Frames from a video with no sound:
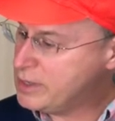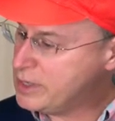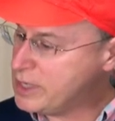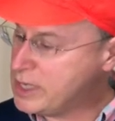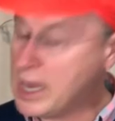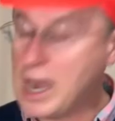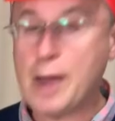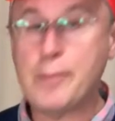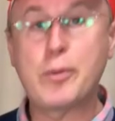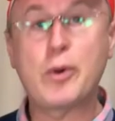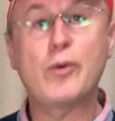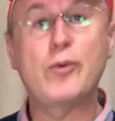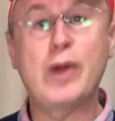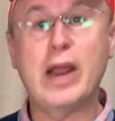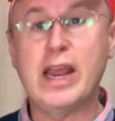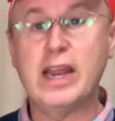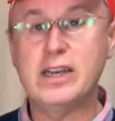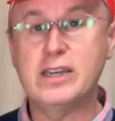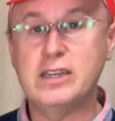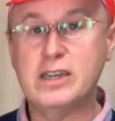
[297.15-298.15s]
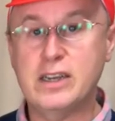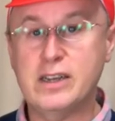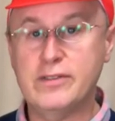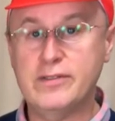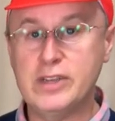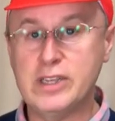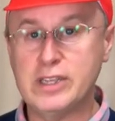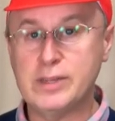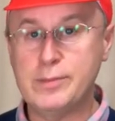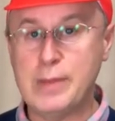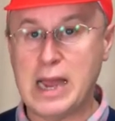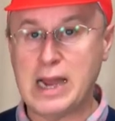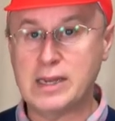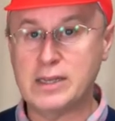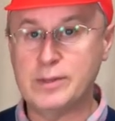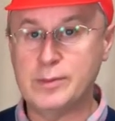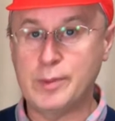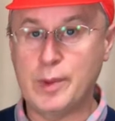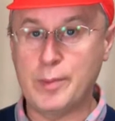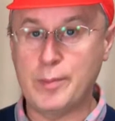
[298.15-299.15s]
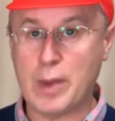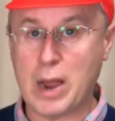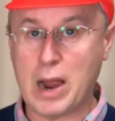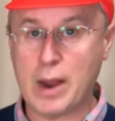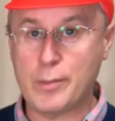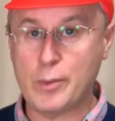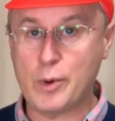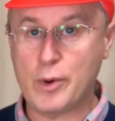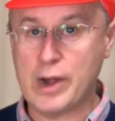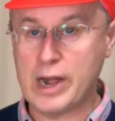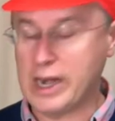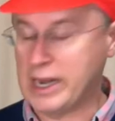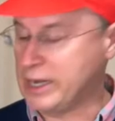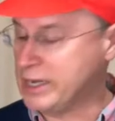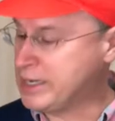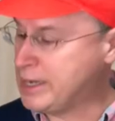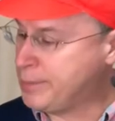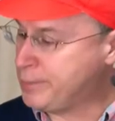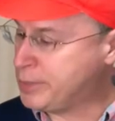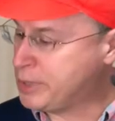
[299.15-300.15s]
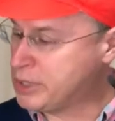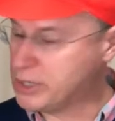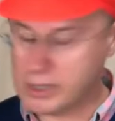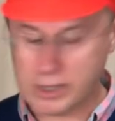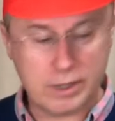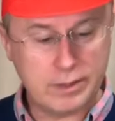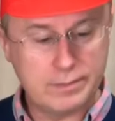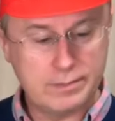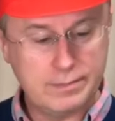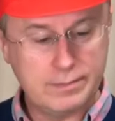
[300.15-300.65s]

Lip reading: the upper range of its maximum operating temperature.